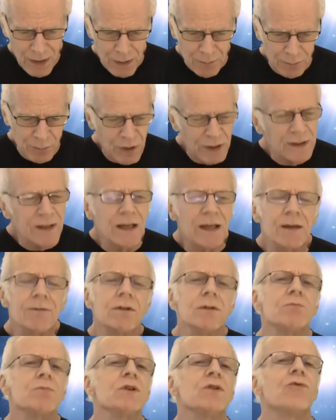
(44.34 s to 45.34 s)
But
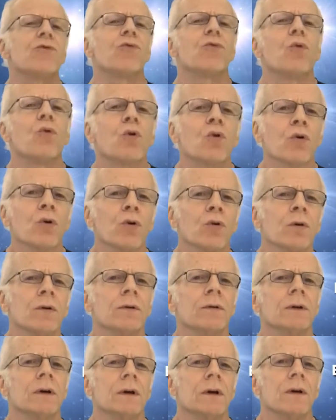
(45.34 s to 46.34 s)
even before
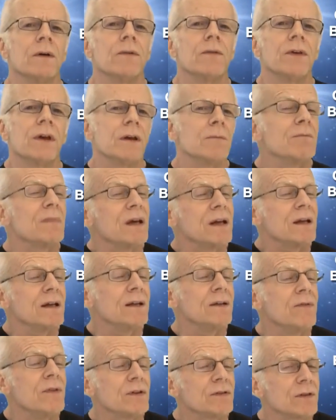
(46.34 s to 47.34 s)
they
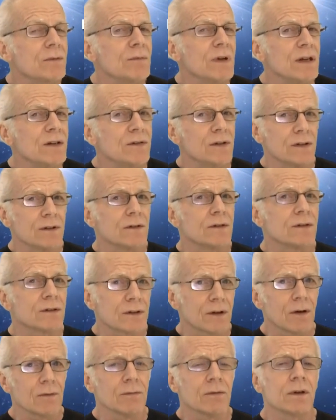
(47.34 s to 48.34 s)
made this amazing
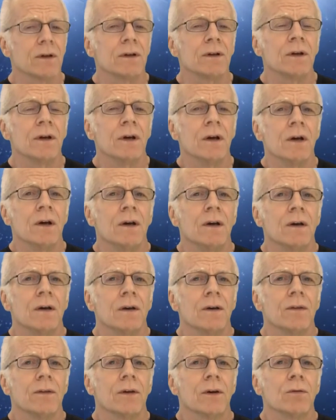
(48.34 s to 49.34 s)
discovery,
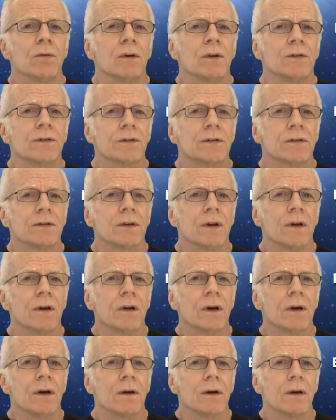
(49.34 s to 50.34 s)
there was
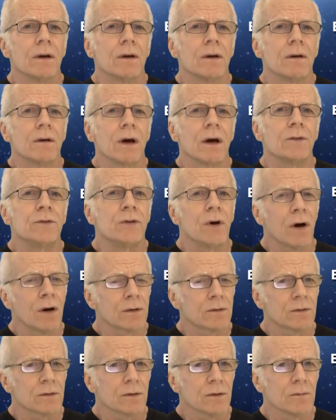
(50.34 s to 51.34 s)
a
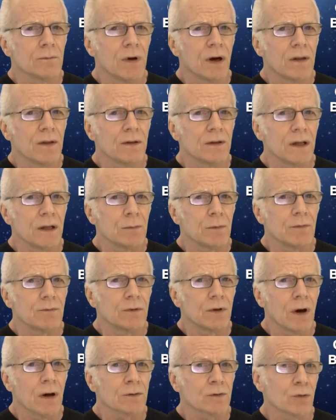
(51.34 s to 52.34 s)
doctor by the name of
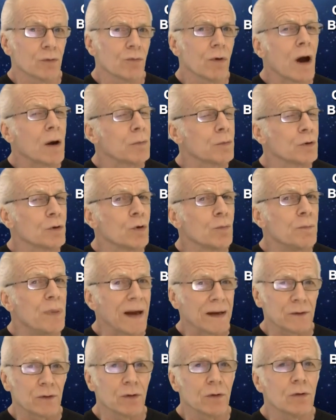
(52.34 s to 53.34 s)
Dr. Robert O.
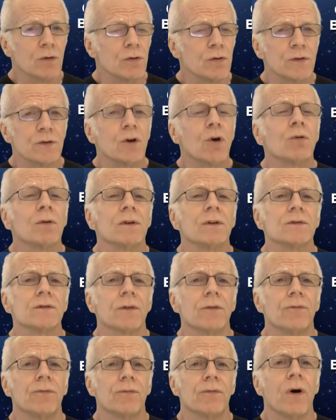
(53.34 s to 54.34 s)
Becker, who's known as
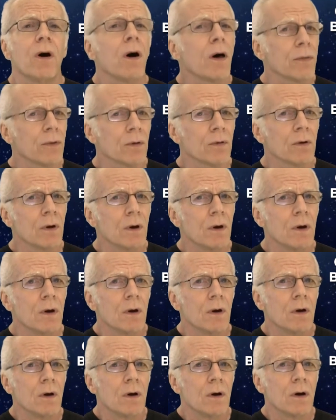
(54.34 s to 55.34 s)
the father
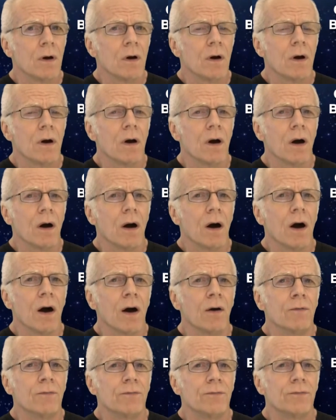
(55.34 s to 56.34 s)

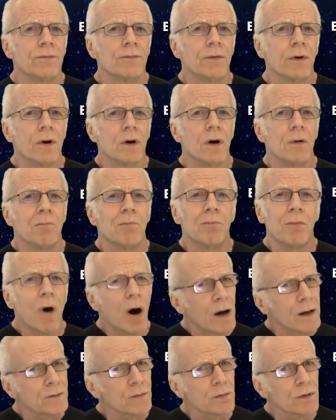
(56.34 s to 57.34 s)
of
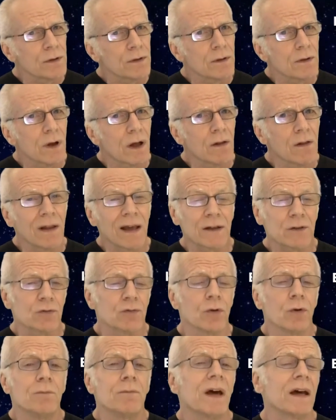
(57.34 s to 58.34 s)
modern
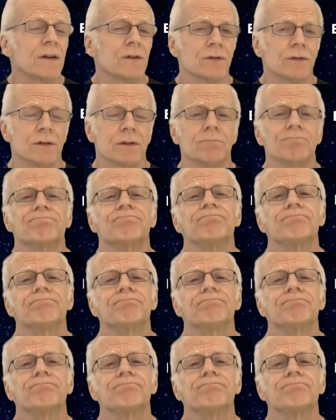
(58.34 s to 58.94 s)
electromedicine,